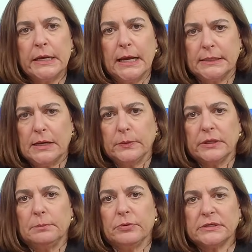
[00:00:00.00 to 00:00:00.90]
And that
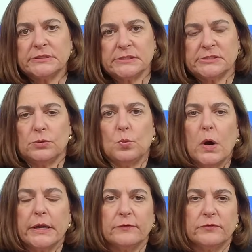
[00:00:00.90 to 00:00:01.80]
really brings us to
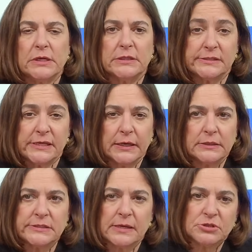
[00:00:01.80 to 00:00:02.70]
one of the
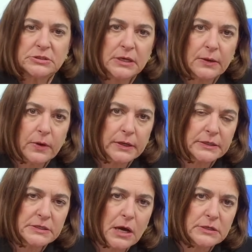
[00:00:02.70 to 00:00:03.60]
second subject that I wanted to
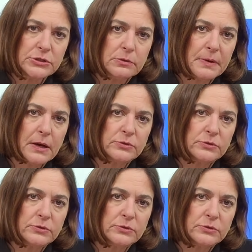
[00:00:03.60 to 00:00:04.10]
talk to you about,